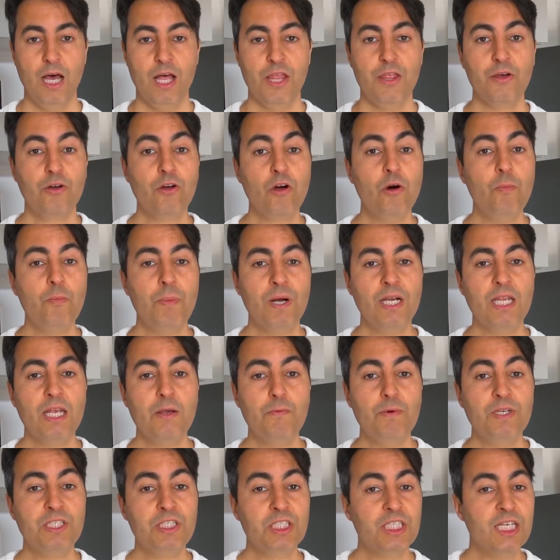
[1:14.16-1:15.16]
the company
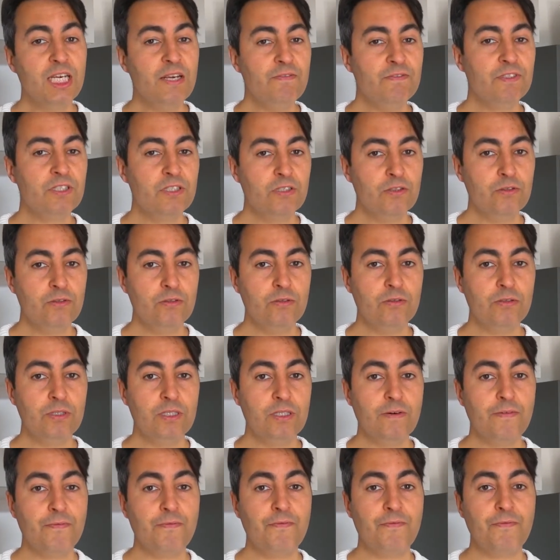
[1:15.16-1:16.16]
which gives you
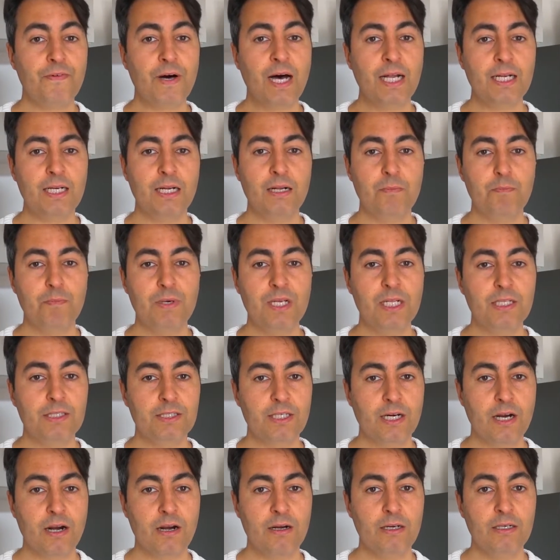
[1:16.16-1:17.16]
the funnel
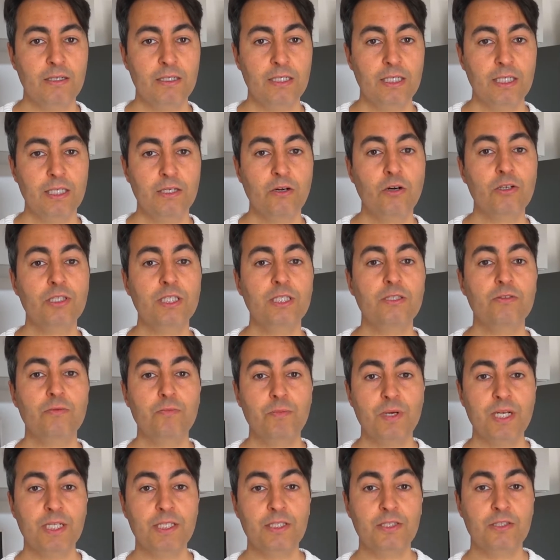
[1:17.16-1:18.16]
builder in order to
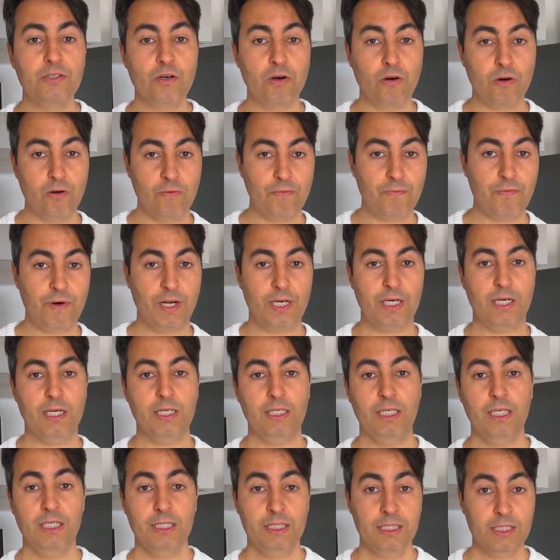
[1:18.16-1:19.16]
build your own
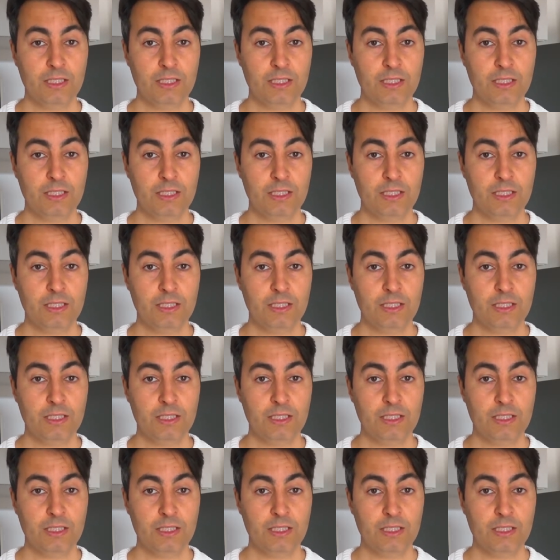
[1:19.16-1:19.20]
funnel, the